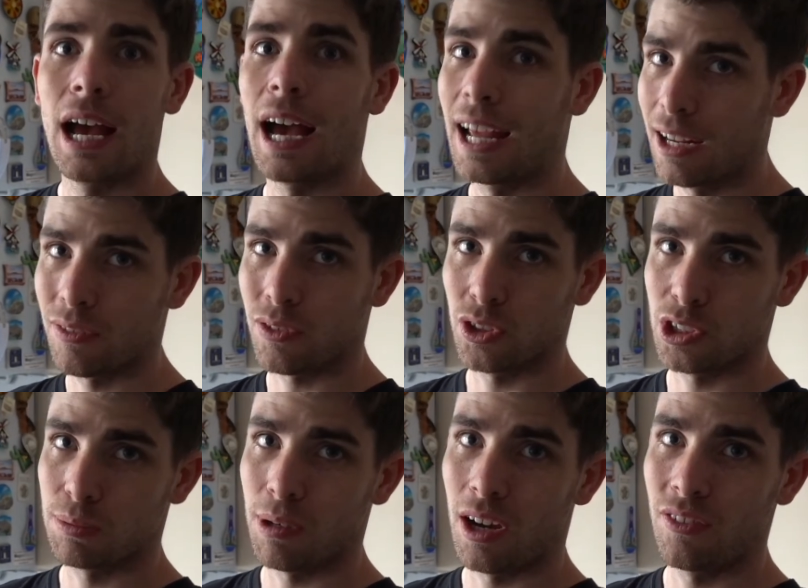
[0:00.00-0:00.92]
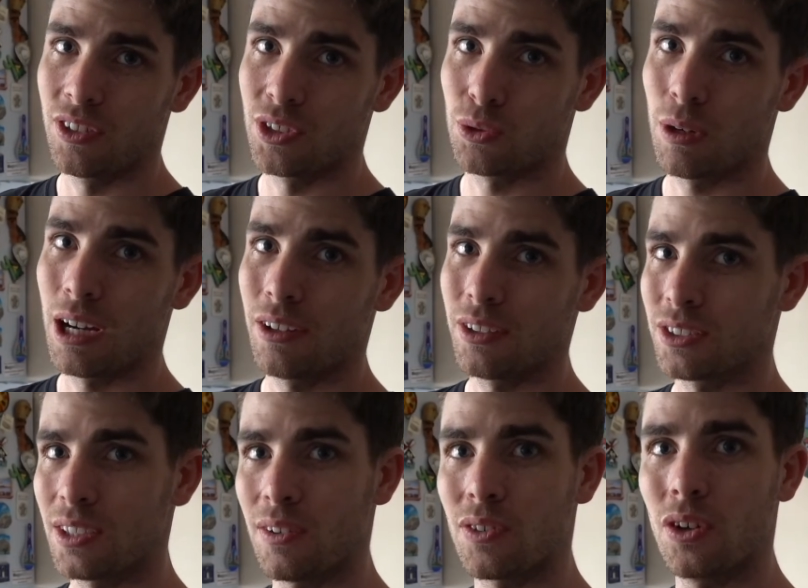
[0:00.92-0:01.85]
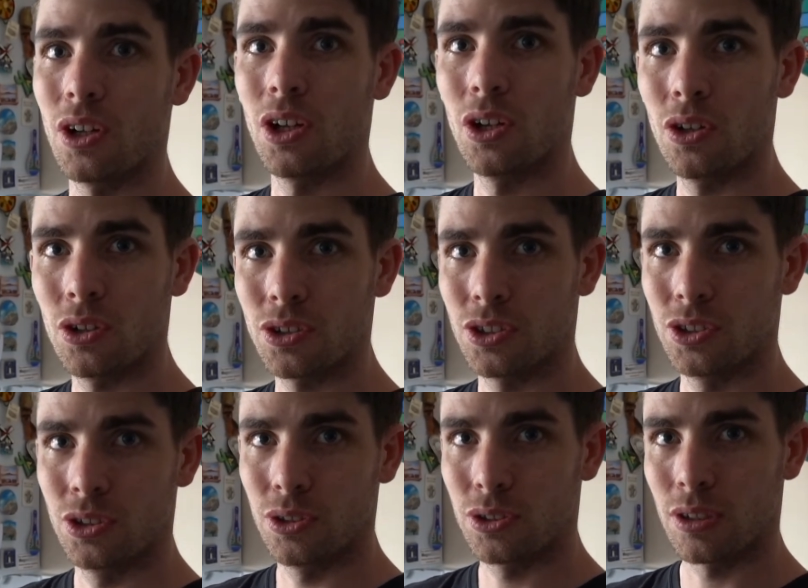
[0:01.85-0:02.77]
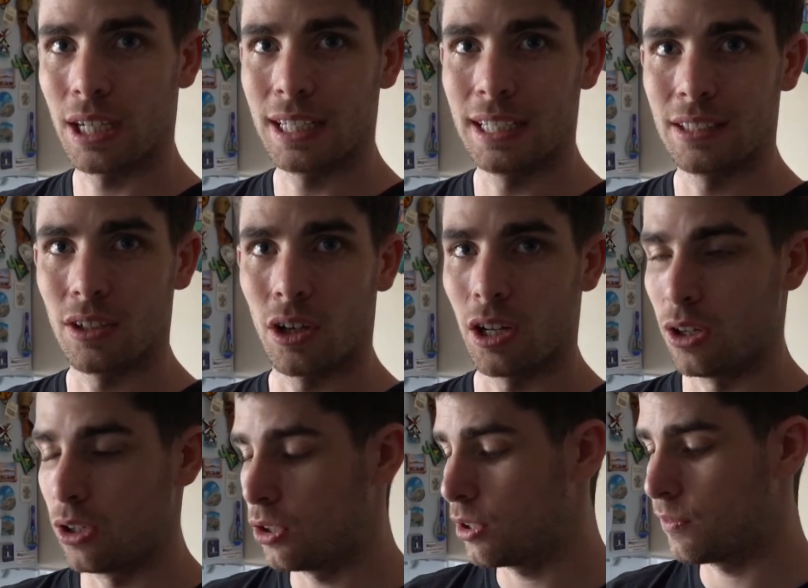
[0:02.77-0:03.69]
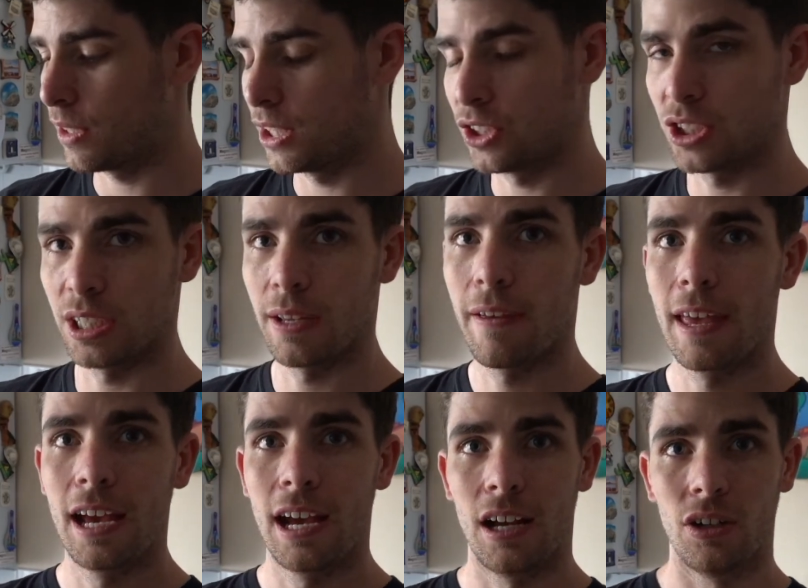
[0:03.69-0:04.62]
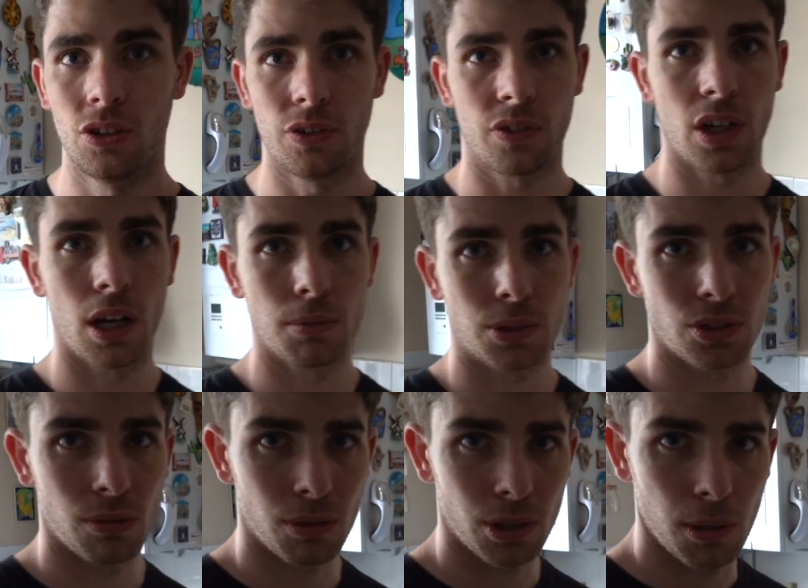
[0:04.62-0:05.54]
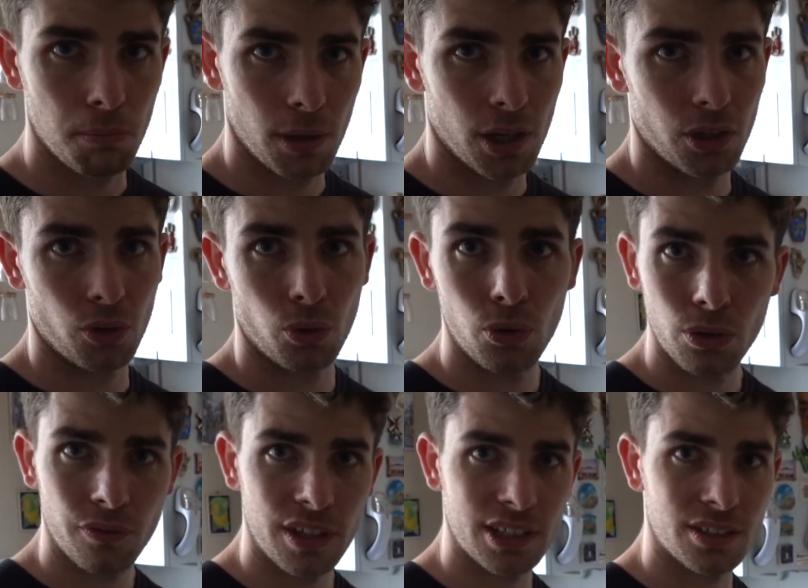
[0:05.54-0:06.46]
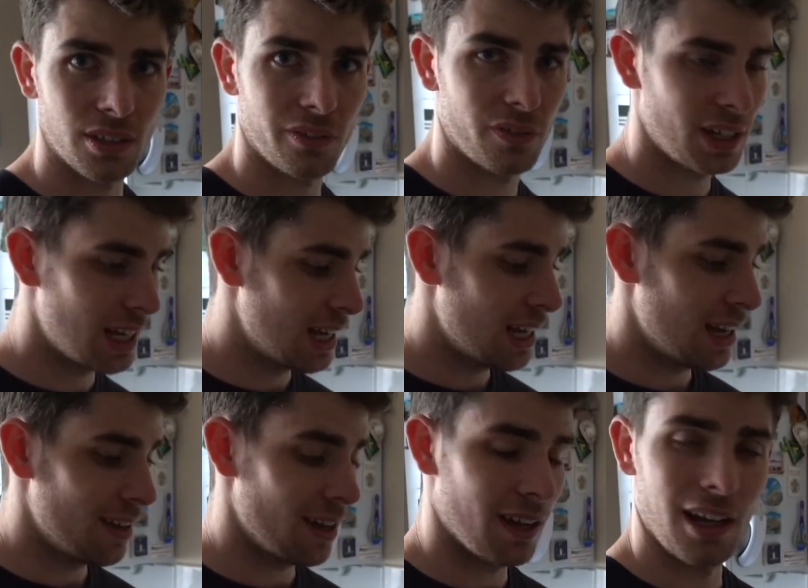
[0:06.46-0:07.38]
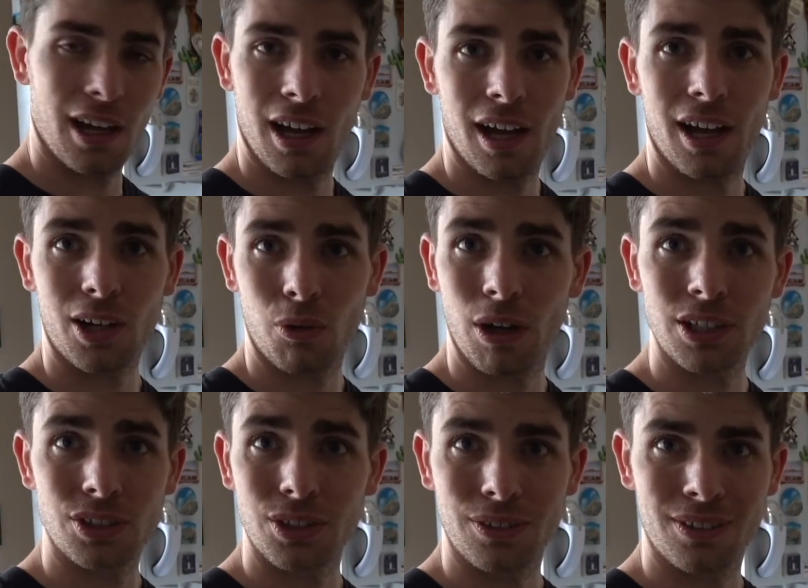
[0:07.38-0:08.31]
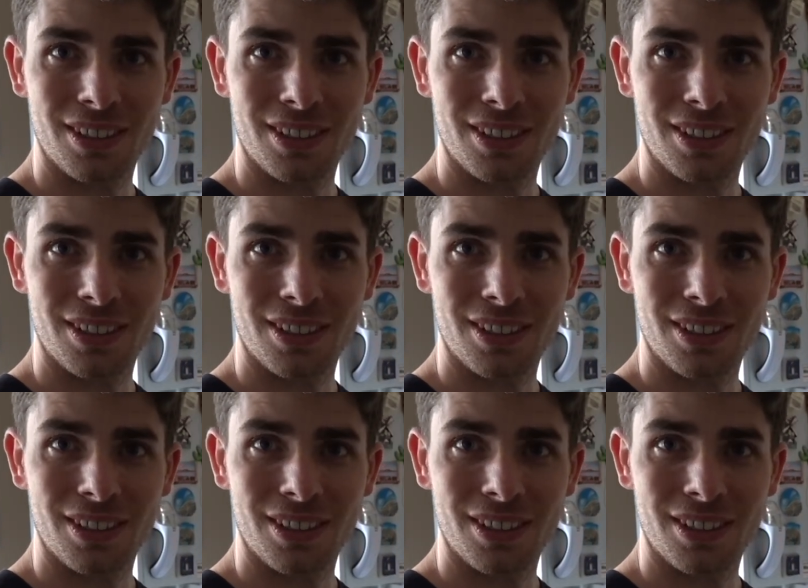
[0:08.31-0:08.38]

and I've got sparring as well, so I've got a lot to do, so I need a lot of energy, a lot of carbs, because I'm going to burn all of this off quite soon.